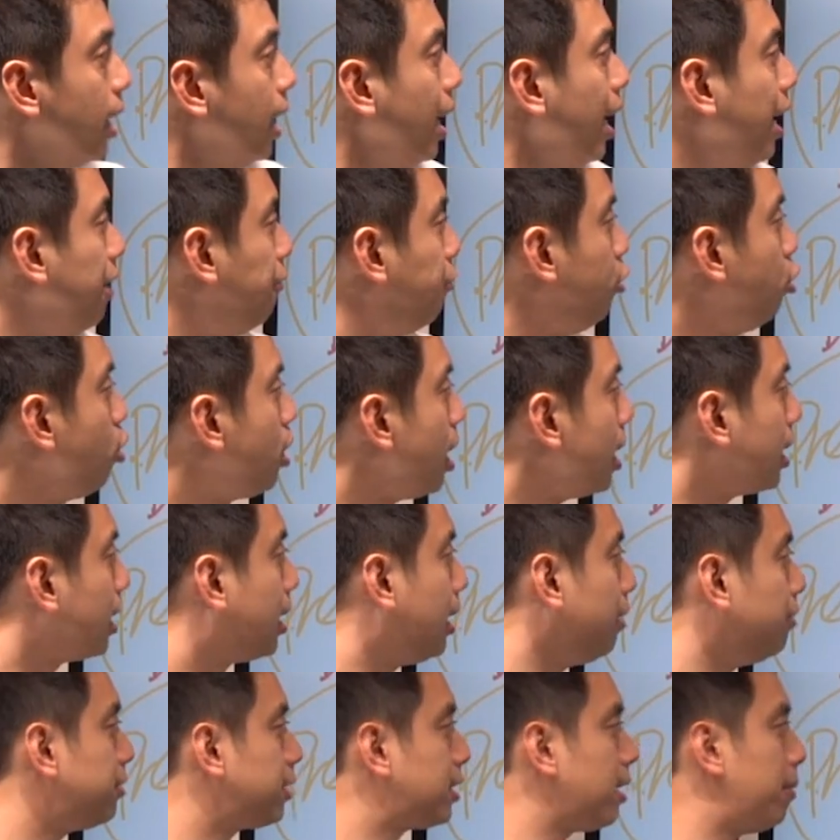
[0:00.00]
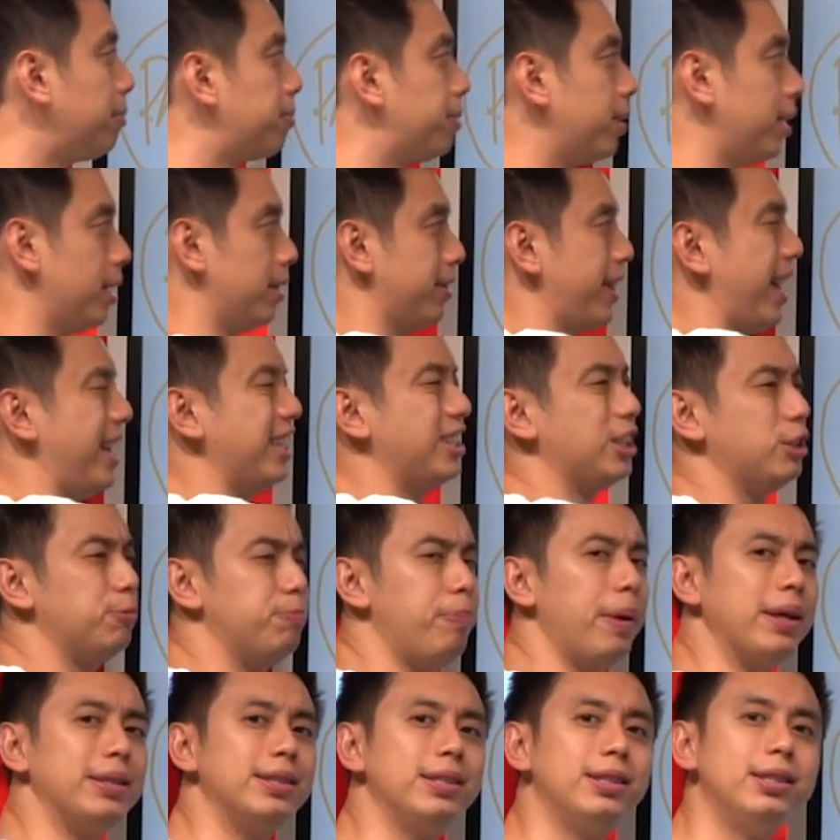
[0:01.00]
If you can give something that is
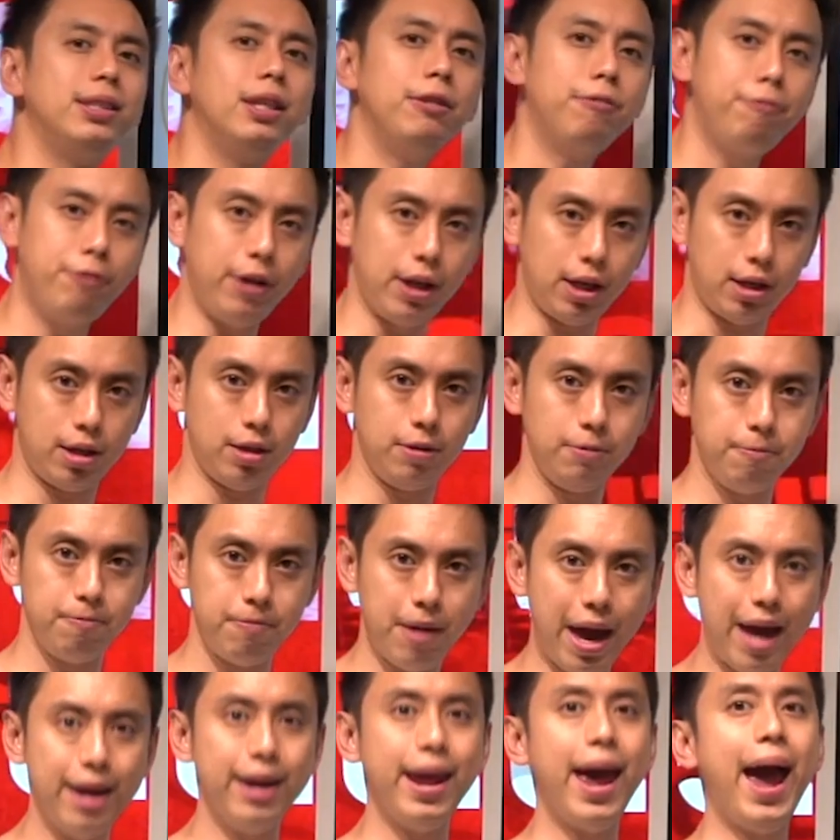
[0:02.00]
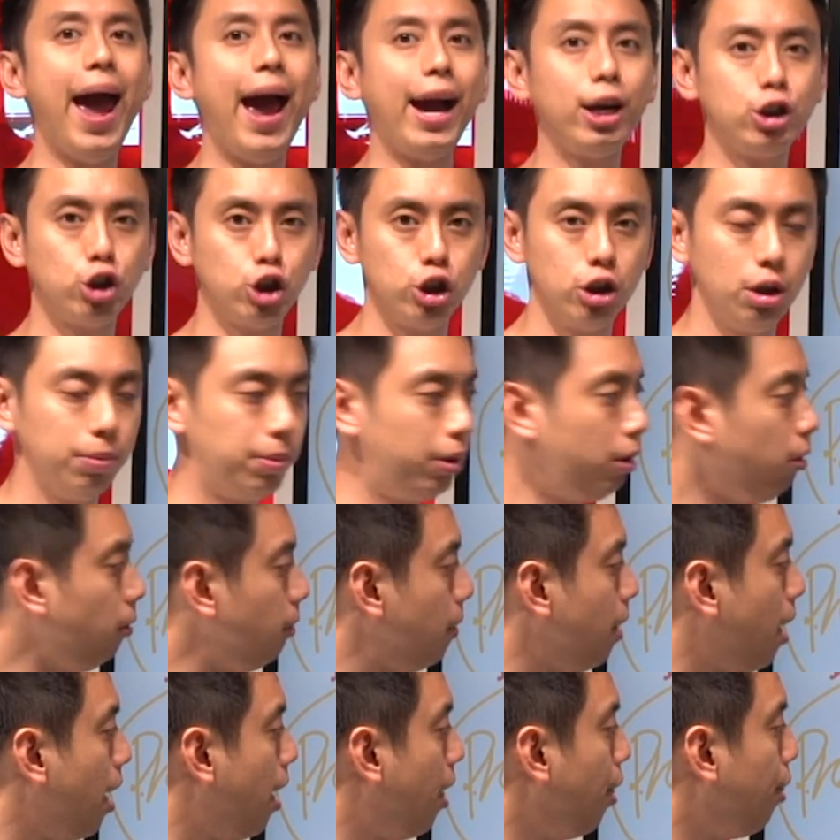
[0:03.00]
specific and
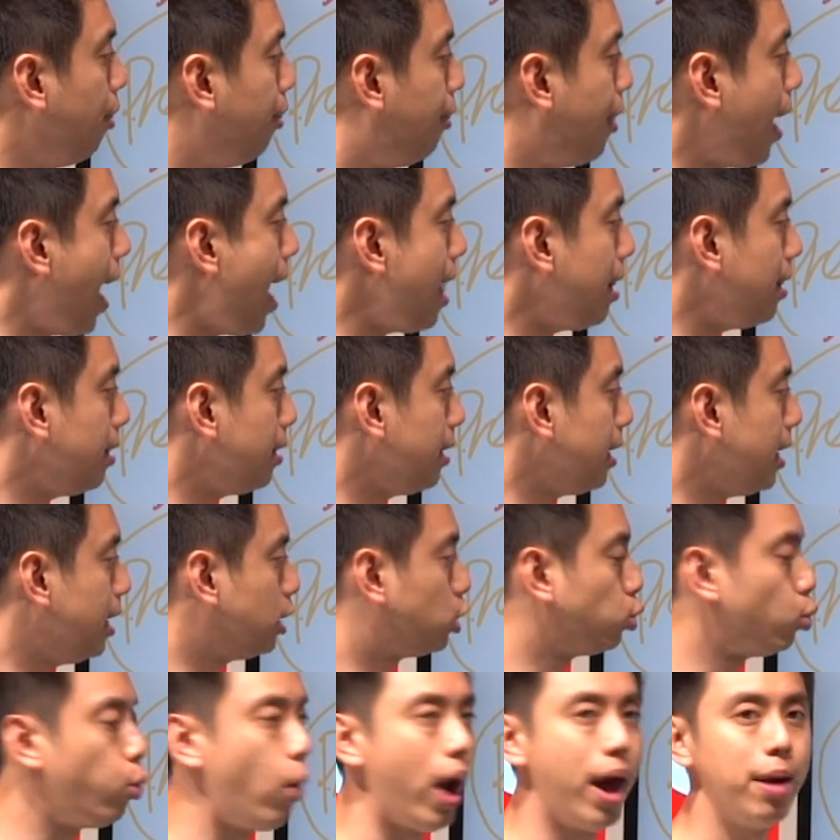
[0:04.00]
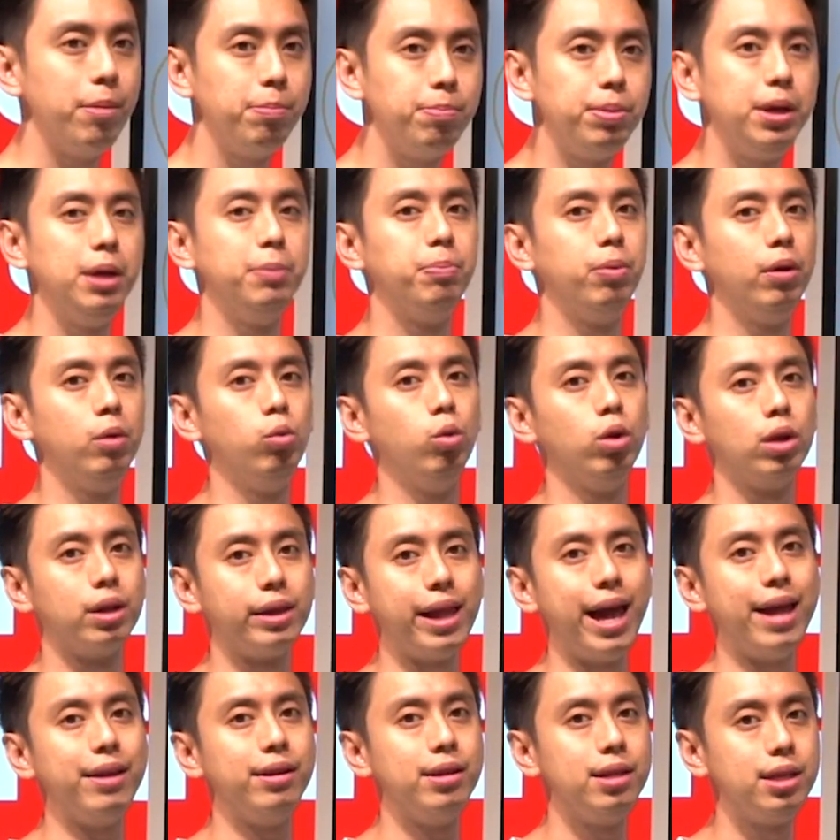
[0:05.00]
actionable, that is when people will
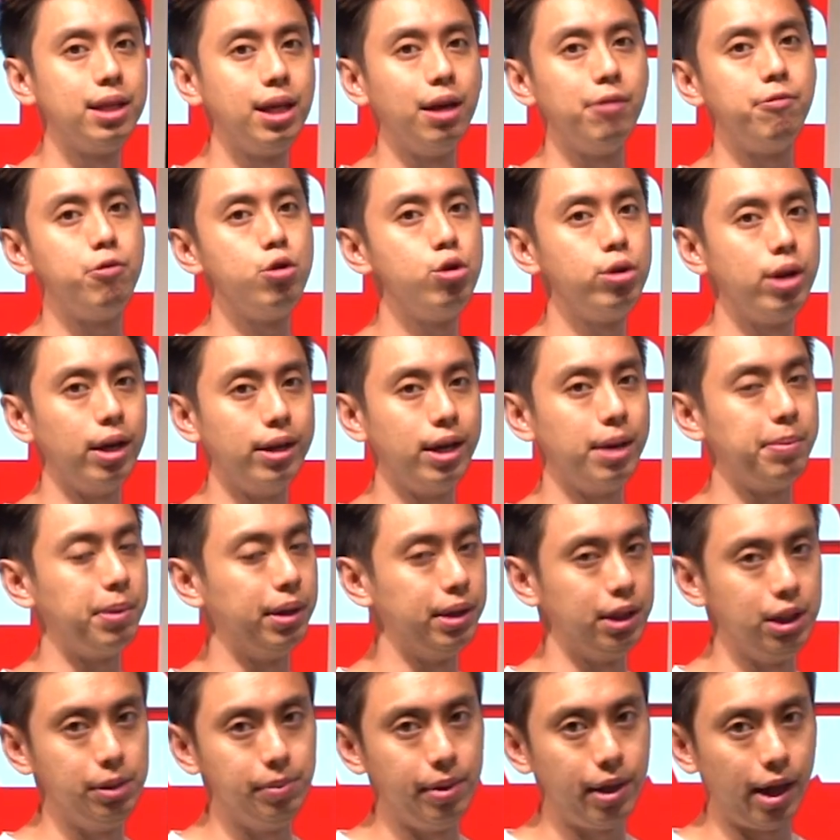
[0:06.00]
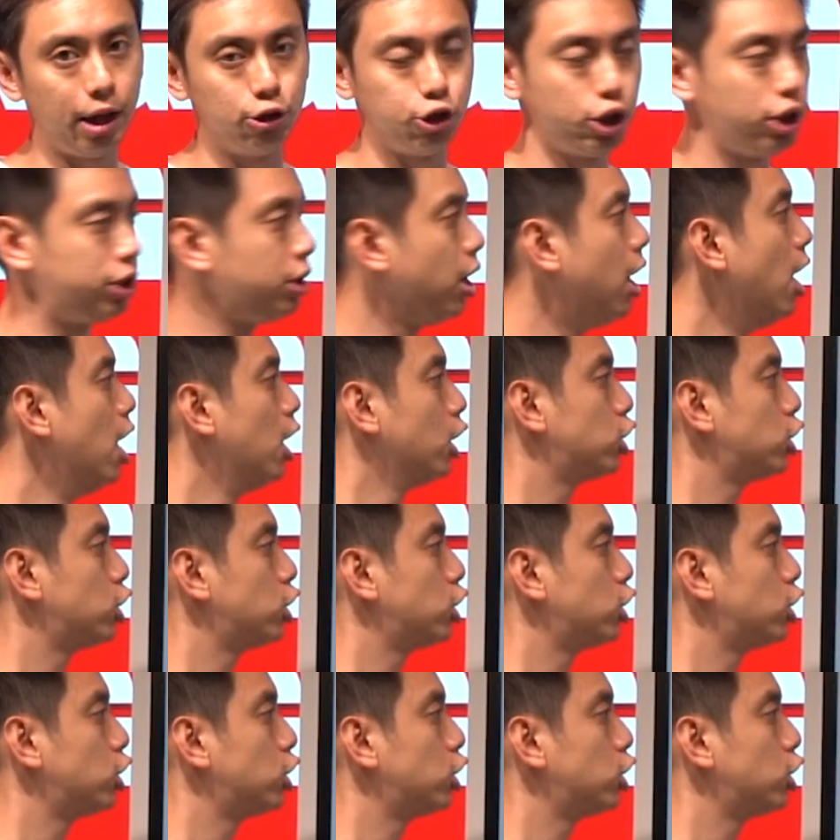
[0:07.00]
gladly give you their name and email address.